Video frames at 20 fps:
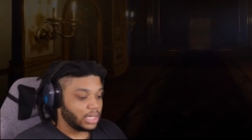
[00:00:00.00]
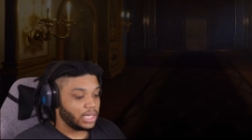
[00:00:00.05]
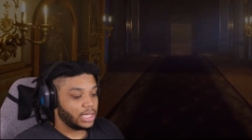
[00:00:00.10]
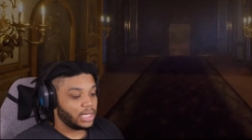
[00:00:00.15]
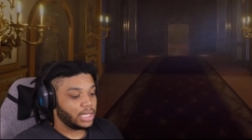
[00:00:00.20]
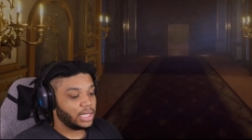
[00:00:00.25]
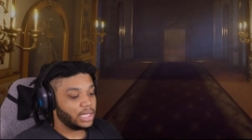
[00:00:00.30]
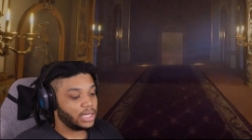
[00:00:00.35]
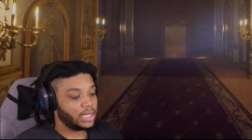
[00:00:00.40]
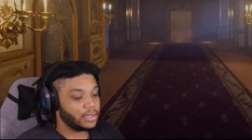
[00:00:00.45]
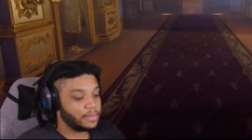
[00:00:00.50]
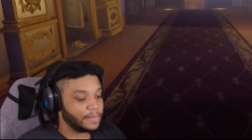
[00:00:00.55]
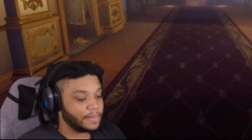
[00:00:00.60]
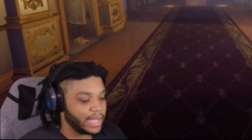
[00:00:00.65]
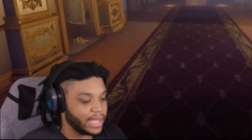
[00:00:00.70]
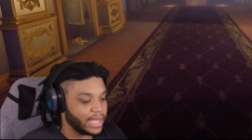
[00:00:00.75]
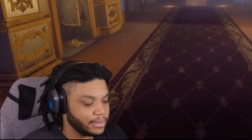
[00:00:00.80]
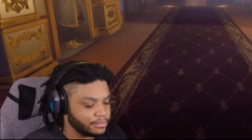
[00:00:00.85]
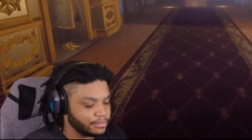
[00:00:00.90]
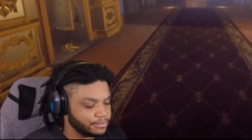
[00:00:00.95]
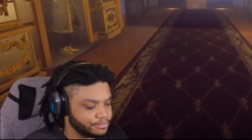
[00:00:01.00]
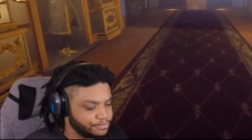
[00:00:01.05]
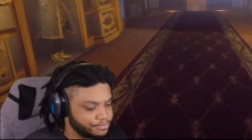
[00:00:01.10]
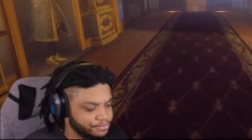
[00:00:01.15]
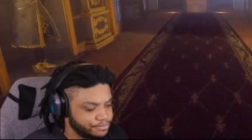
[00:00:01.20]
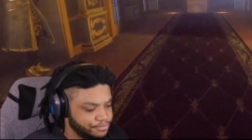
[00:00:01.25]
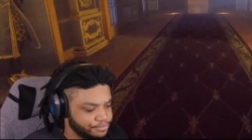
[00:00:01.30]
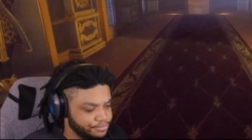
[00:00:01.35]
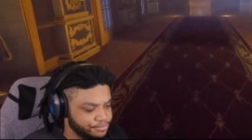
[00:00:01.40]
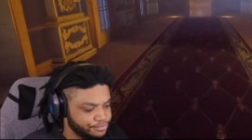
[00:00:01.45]
Man.
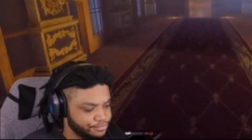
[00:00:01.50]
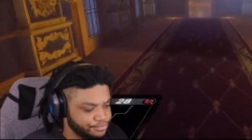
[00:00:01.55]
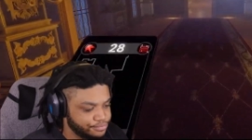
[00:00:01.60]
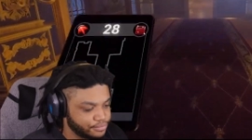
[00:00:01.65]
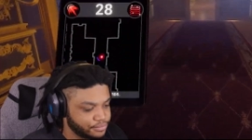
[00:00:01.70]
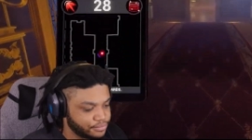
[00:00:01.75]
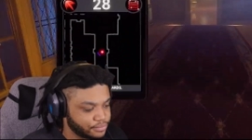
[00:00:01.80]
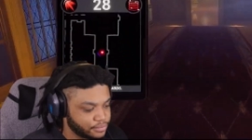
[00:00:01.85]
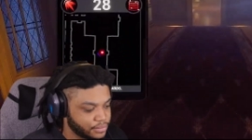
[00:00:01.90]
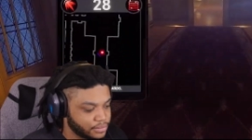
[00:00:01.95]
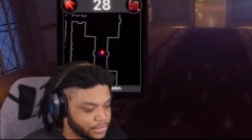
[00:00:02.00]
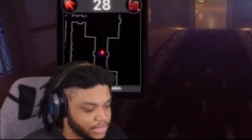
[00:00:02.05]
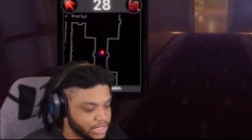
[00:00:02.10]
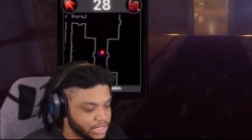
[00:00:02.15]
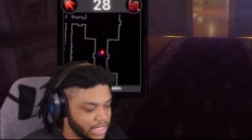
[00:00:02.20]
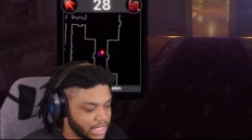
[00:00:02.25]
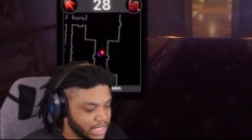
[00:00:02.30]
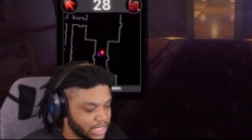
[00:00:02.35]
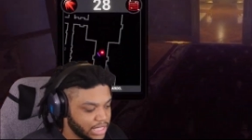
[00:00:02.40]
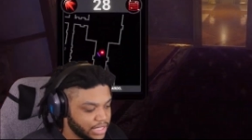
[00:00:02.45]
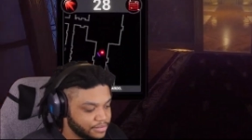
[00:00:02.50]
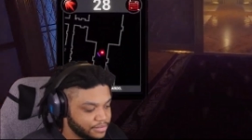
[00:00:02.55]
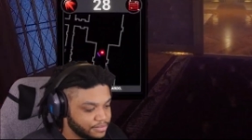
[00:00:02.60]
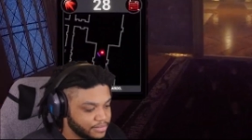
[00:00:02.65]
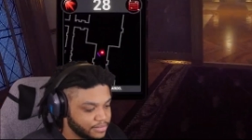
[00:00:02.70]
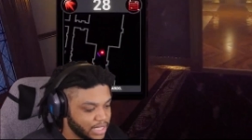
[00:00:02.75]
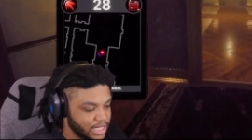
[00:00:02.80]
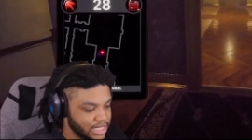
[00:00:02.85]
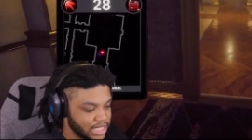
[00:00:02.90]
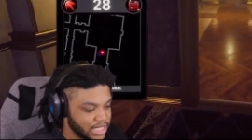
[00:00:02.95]
You know,
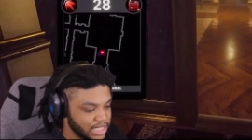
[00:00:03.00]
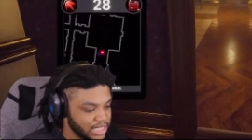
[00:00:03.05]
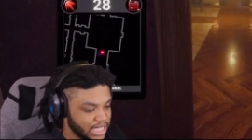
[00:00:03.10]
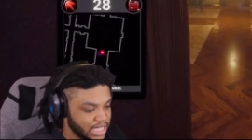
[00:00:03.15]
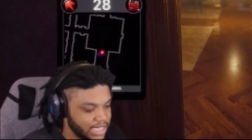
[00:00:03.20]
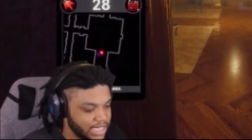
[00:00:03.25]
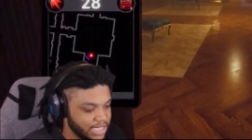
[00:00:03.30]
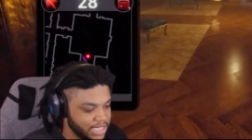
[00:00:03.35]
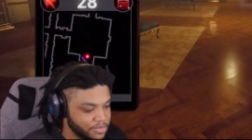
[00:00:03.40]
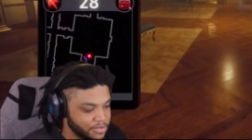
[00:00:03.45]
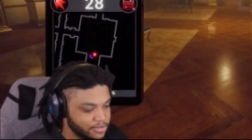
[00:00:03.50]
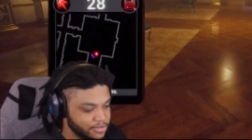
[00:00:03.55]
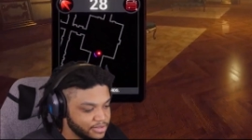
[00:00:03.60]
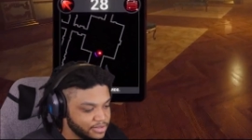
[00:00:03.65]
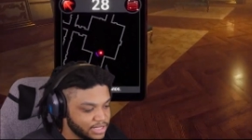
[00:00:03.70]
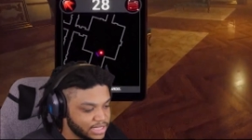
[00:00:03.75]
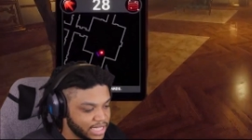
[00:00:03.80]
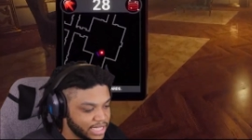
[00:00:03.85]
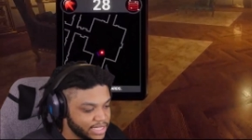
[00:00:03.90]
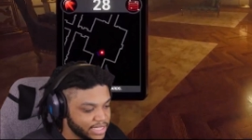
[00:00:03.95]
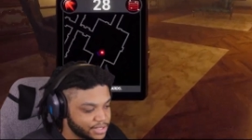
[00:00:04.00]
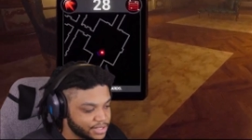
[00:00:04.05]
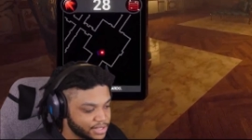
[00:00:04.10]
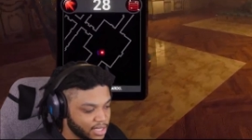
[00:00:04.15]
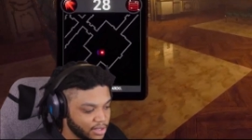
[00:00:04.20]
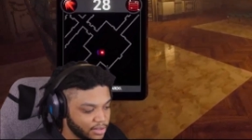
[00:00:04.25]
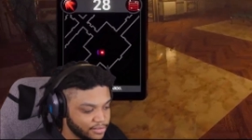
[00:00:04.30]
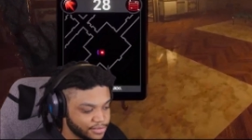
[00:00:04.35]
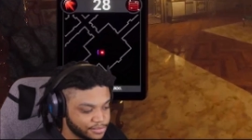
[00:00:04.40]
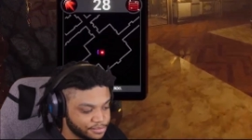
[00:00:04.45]
I think the honeymoon stage is
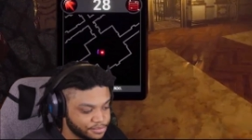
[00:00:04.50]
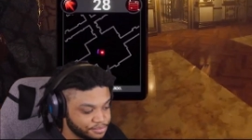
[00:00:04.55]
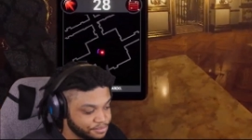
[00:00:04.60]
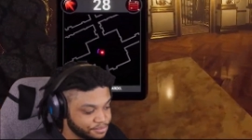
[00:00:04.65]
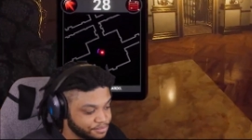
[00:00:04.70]
over.